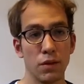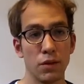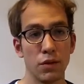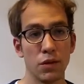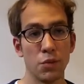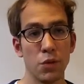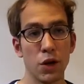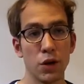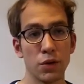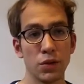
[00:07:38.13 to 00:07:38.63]

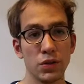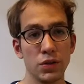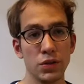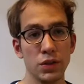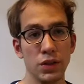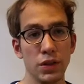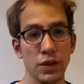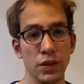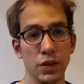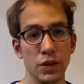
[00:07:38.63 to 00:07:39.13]

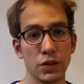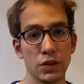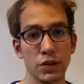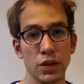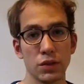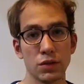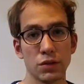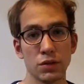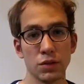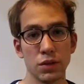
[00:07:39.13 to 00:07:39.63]
Democracy is
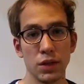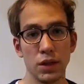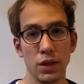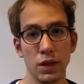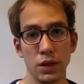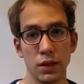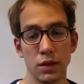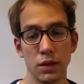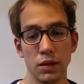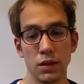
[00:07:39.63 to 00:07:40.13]
not
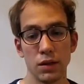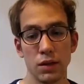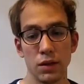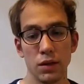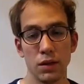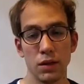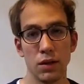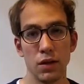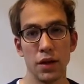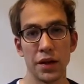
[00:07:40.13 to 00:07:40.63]
only
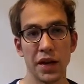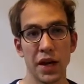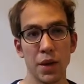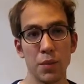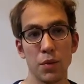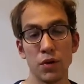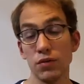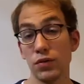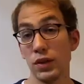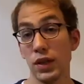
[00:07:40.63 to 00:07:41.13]
a game
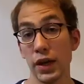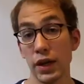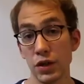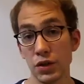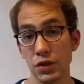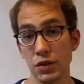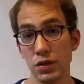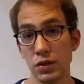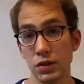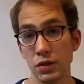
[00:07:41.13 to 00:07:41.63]
of
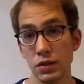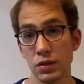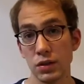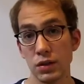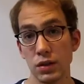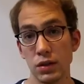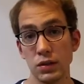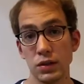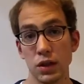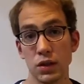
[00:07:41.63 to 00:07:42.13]
elections,
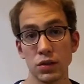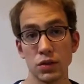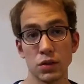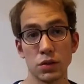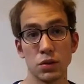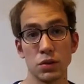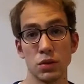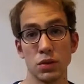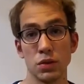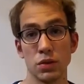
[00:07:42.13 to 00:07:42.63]
it's
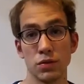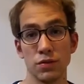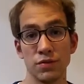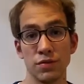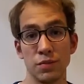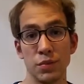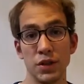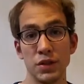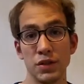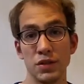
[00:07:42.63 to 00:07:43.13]
also
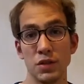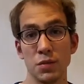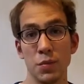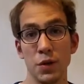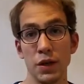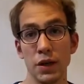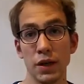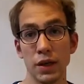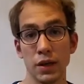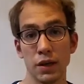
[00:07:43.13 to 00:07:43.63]

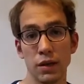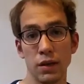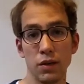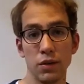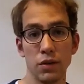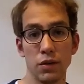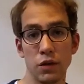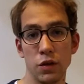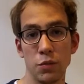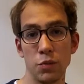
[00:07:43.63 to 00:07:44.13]
participating
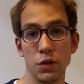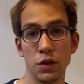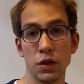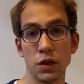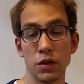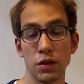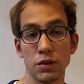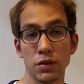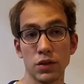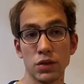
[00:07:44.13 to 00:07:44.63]
in the
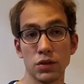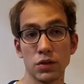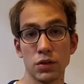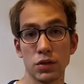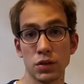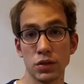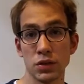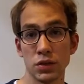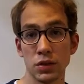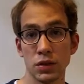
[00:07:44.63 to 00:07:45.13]
political
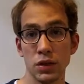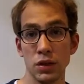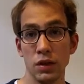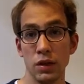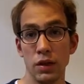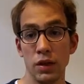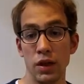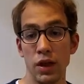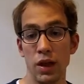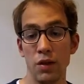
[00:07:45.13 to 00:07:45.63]
discourse
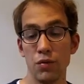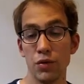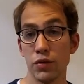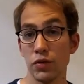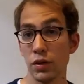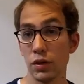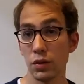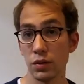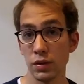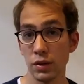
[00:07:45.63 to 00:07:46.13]
every
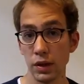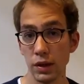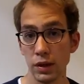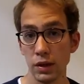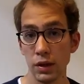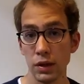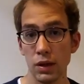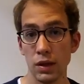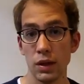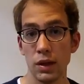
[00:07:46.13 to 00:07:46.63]
single day
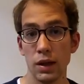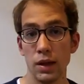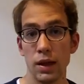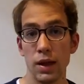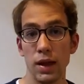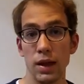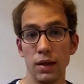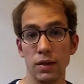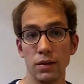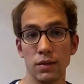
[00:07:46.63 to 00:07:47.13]

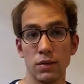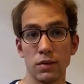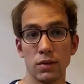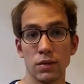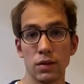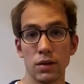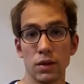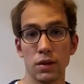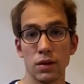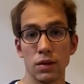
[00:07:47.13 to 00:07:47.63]
and
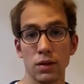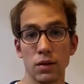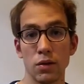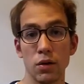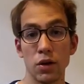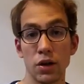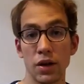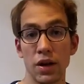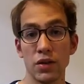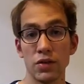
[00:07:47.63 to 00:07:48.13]

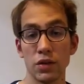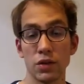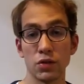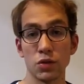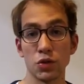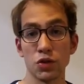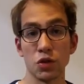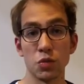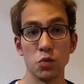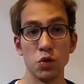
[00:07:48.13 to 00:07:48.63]
organizing
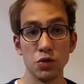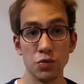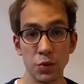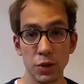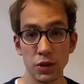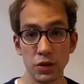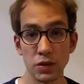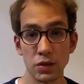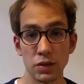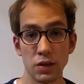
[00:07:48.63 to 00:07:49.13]
social
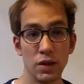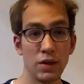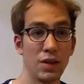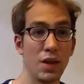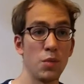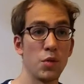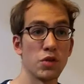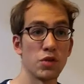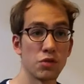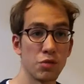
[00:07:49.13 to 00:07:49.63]
movements and
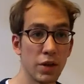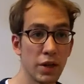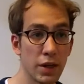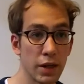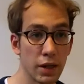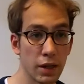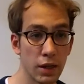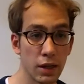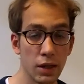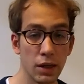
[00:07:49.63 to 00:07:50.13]

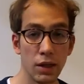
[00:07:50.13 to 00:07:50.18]
demonstrating.